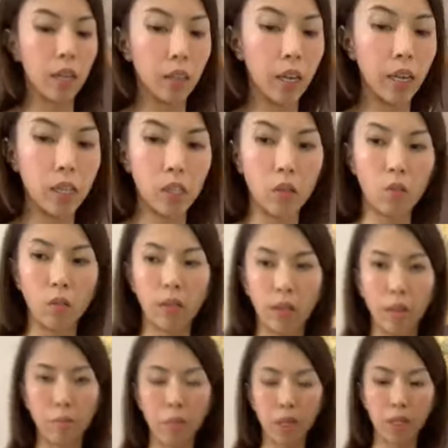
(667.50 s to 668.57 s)
Okay, so
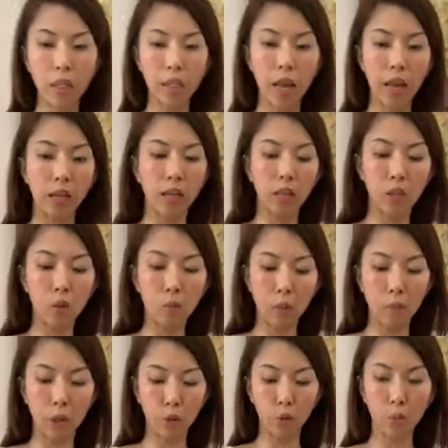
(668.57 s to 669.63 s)
let me just add in. So
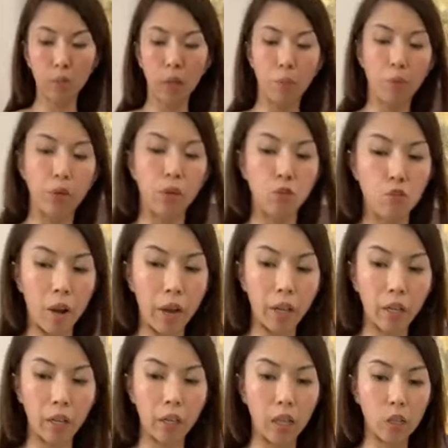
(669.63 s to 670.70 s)
my mushrooms are pretty dry.
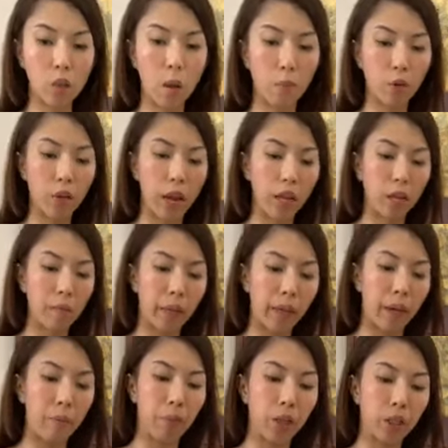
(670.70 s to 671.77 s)
Okay, so I'm going to add in my
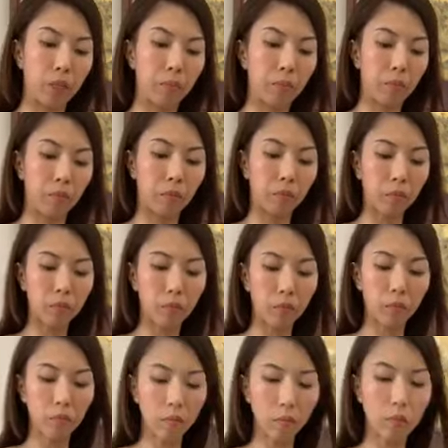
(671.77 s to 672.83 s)
cabbage.
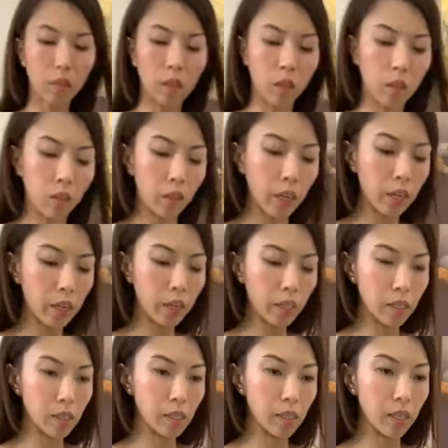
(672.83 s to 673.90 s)
Okay, you hear
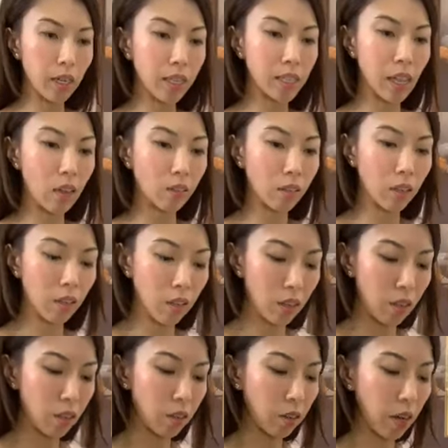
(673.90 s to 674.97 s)
the sizzling sound,
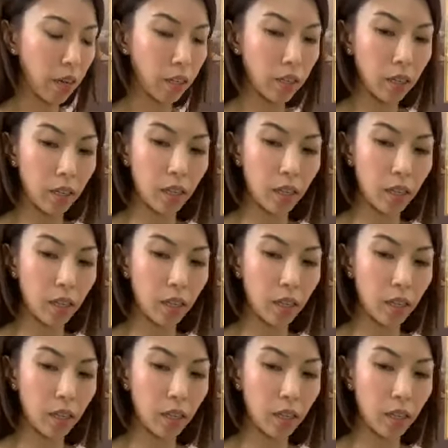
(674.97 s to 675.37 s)
right?